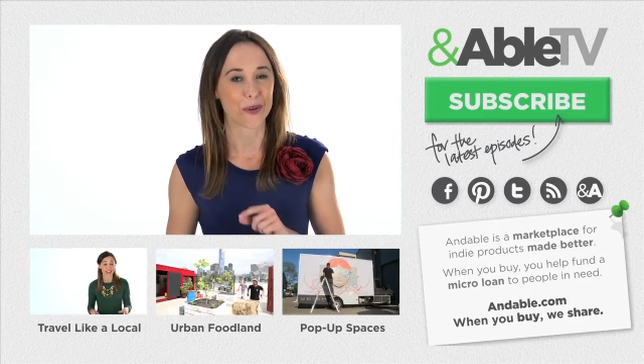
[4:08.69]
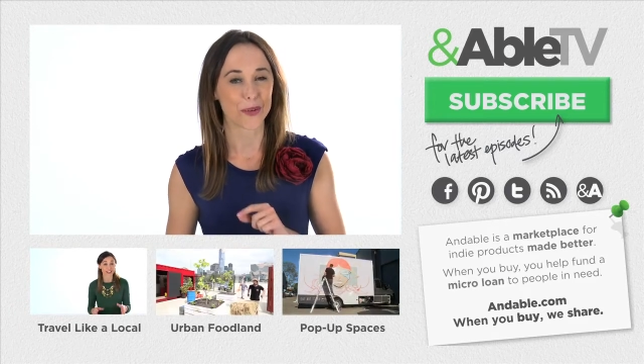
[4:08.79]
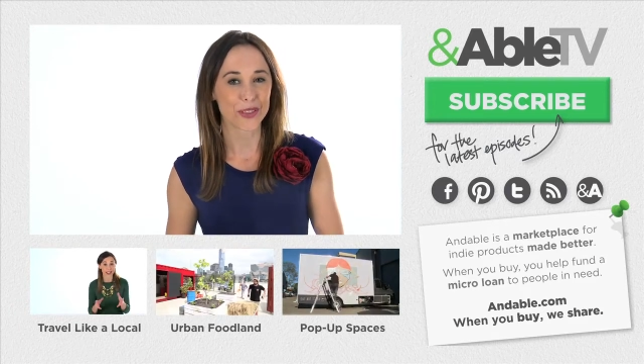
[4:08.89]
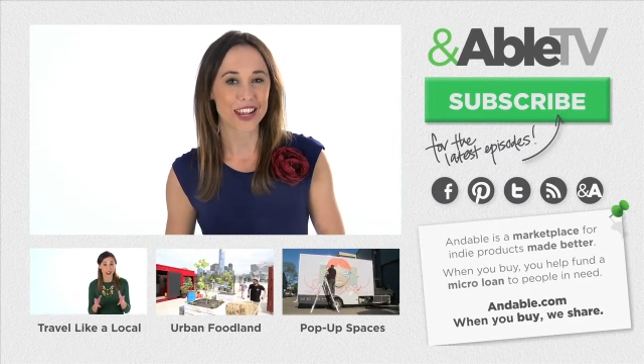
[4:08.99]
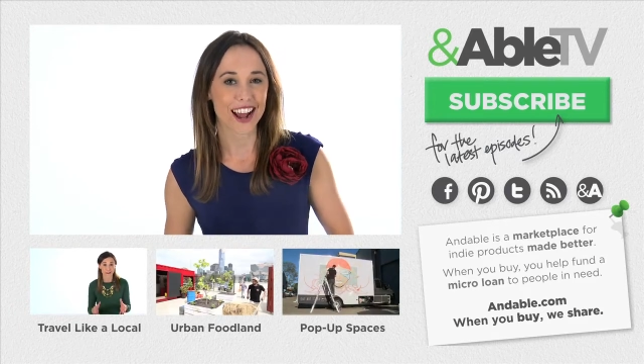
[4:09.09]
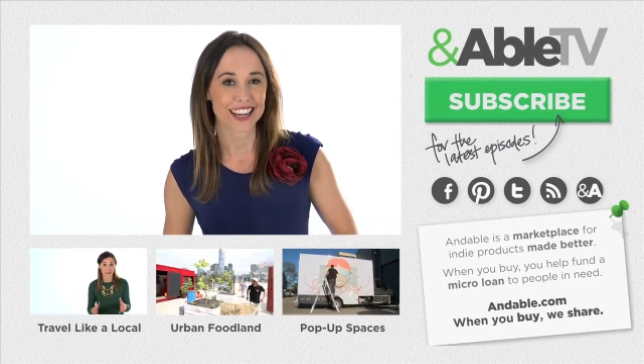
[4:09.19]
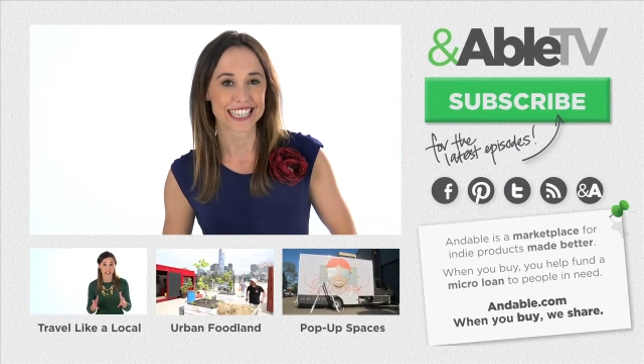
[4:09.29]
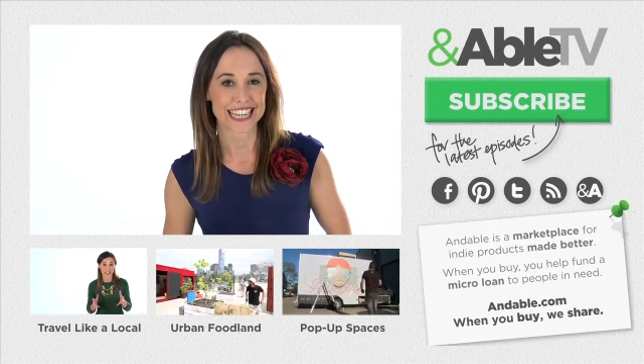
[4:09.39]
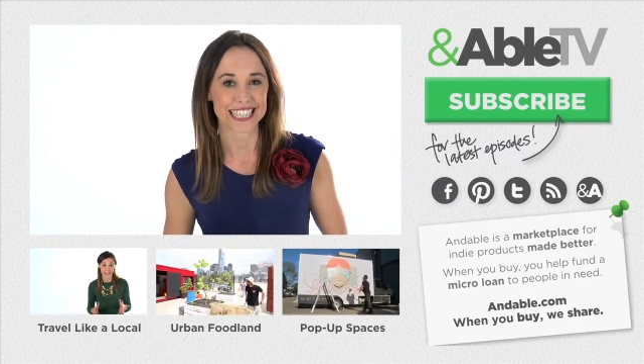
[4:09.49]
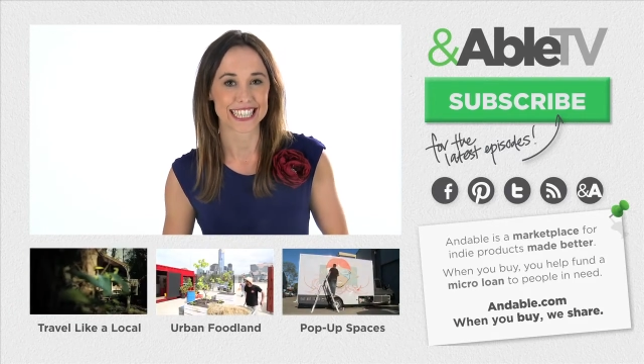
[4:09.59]
all the
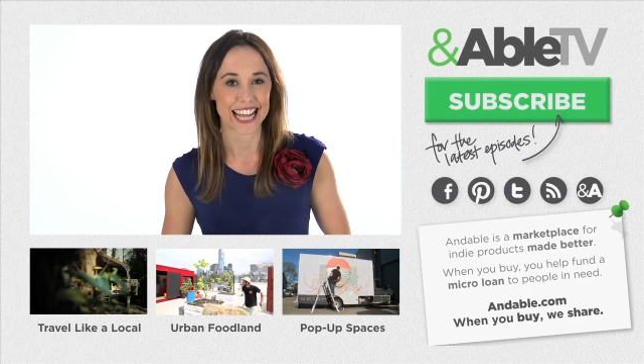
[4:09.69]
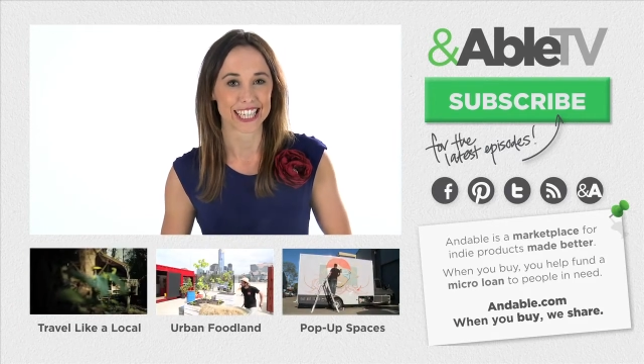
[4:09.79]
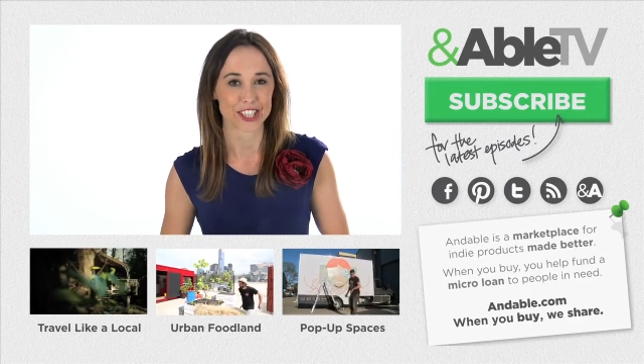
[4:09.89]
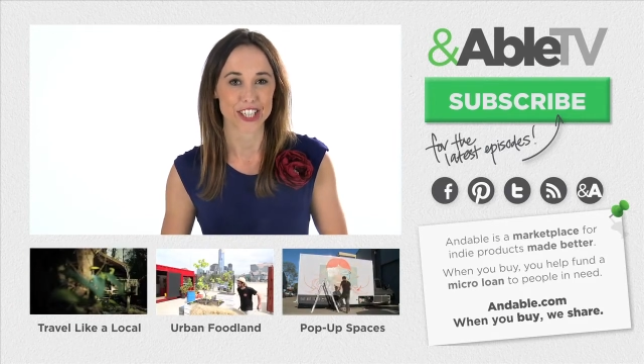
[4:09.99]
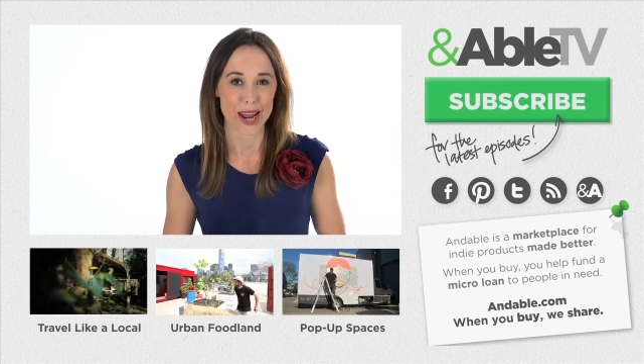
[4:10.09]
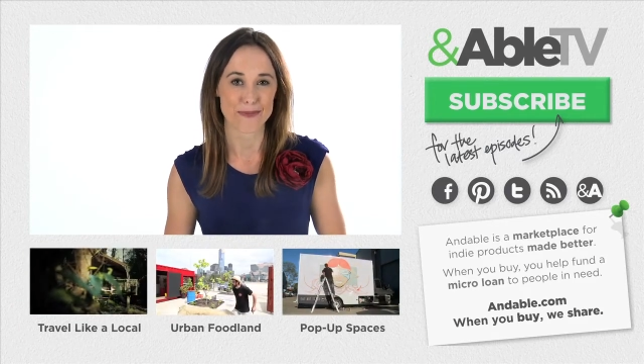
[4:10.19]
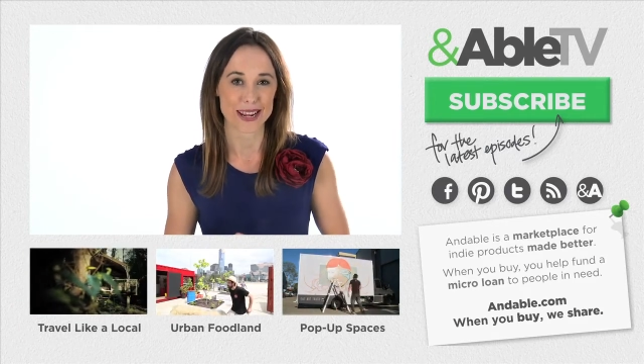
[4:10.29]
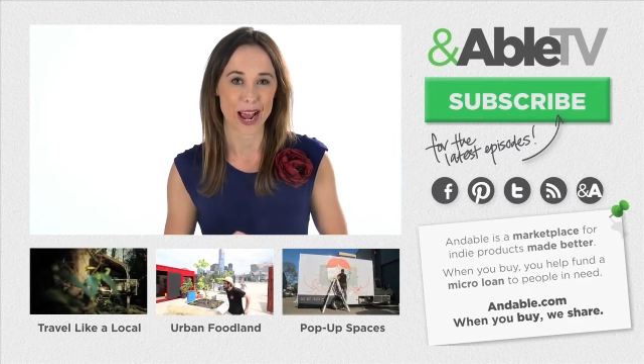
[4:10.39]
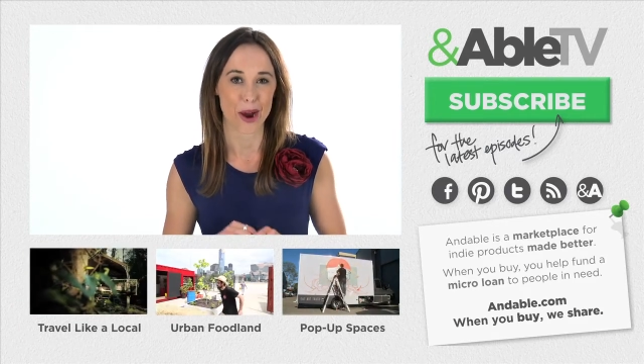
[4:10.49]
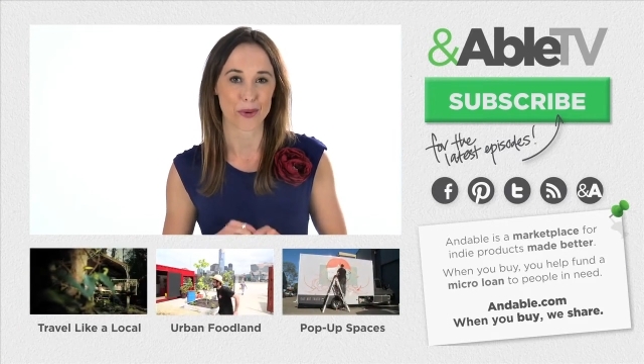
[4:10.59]
ideas that are
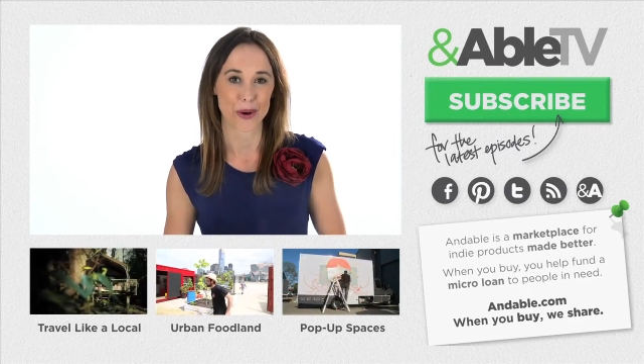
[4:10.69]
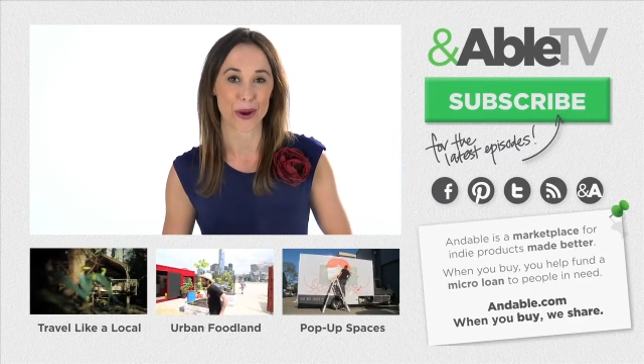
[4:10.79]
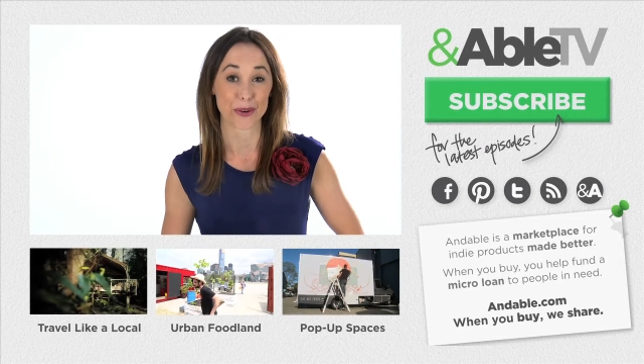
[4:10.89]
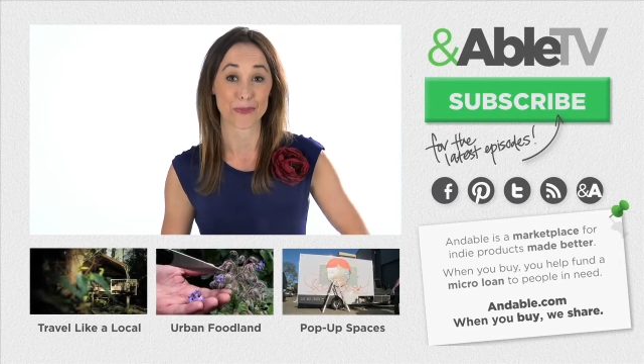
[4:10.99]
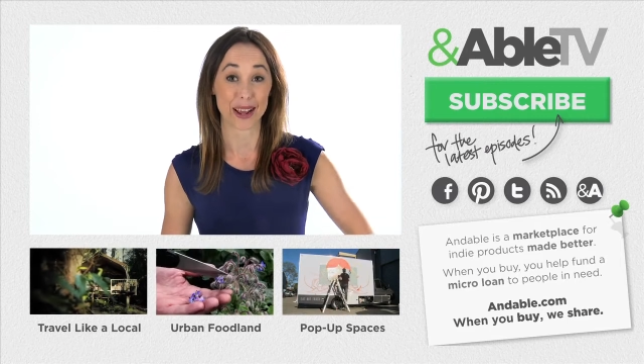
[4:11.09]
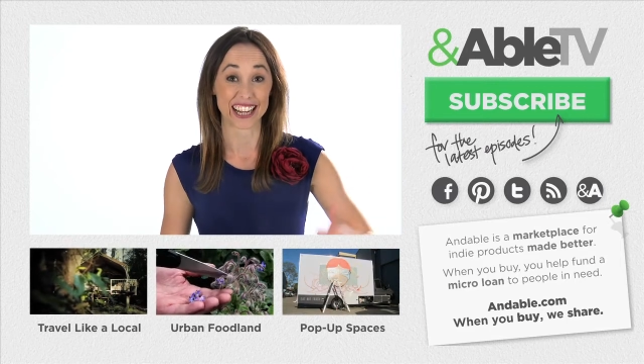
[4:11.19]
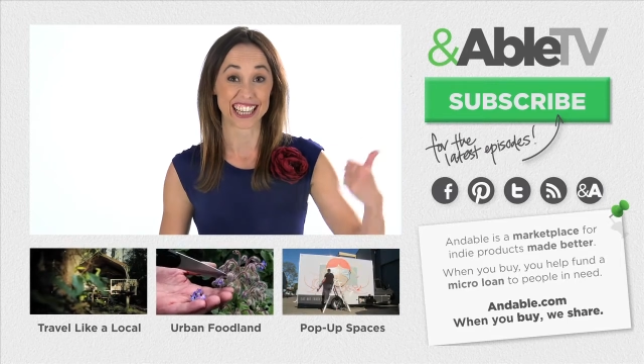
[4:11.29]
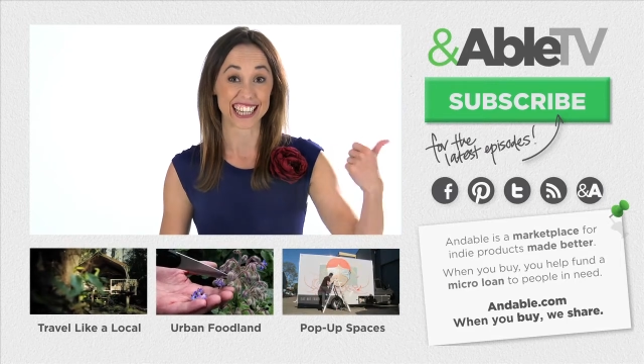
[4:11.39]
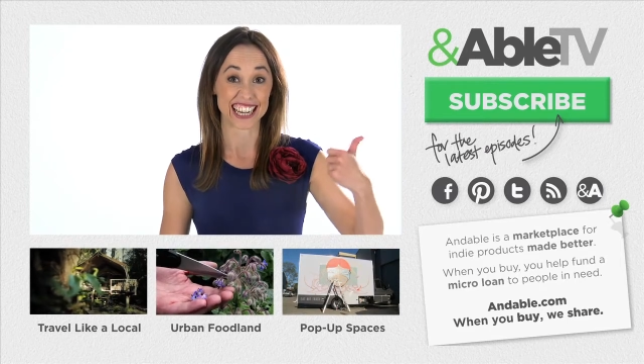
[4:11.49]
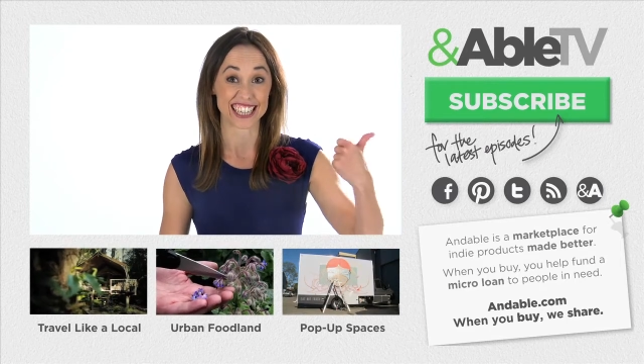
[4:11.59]
shaping our world by
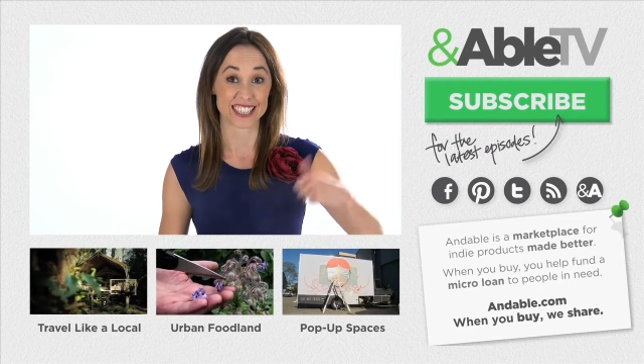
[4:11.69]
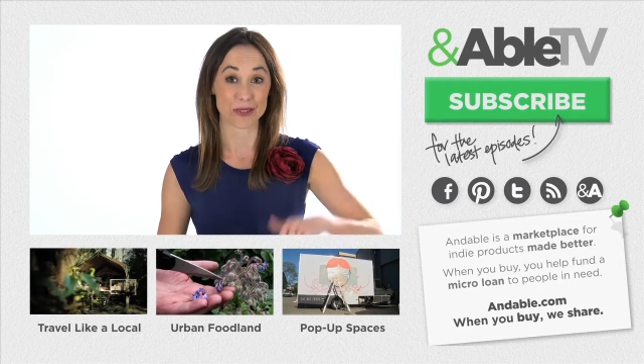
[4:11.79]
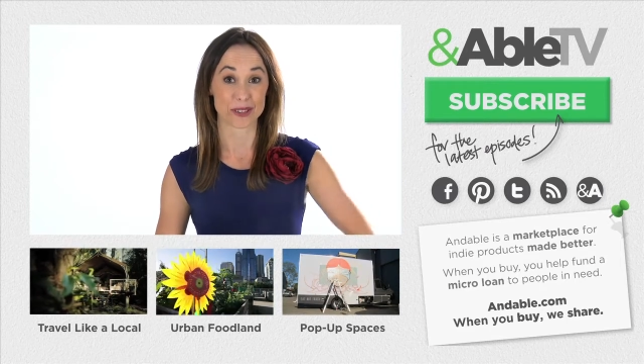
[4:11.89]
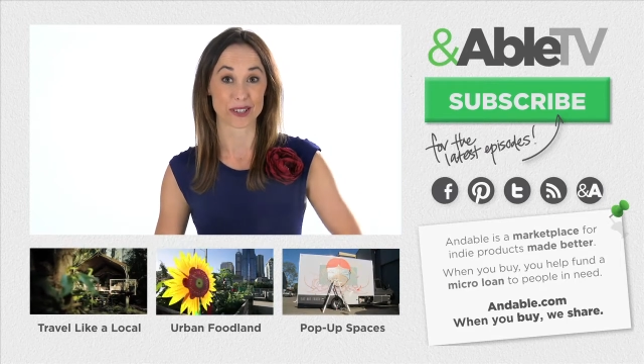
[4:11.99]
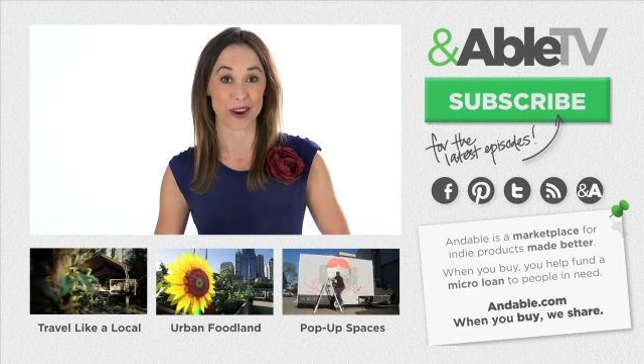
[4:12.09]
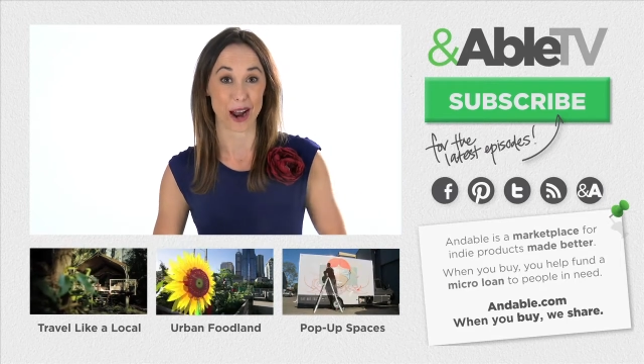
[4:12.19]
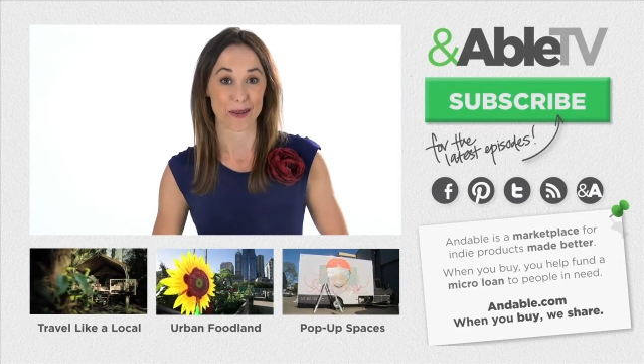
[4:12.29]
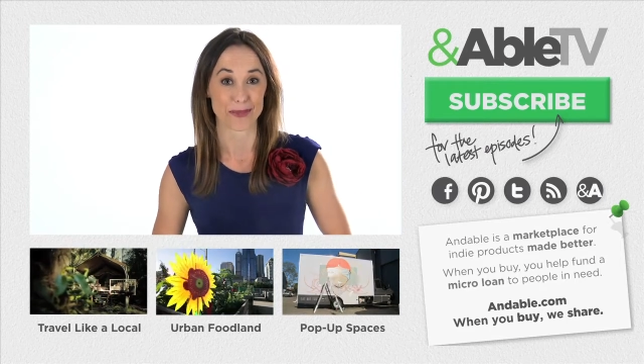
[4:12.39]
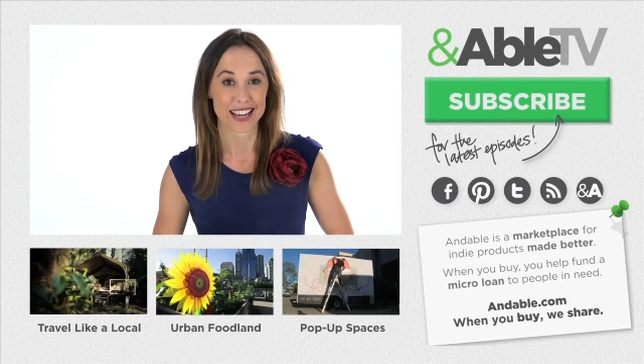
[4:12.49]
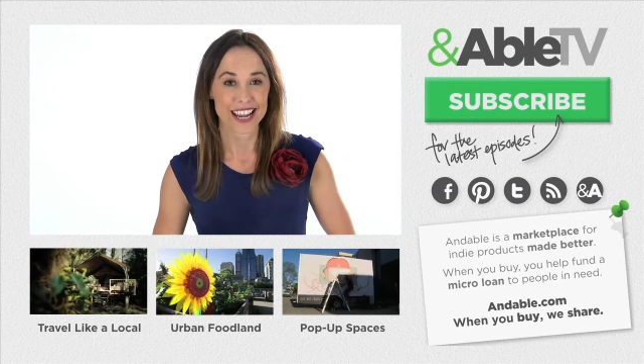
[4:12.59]
clicking subscribe.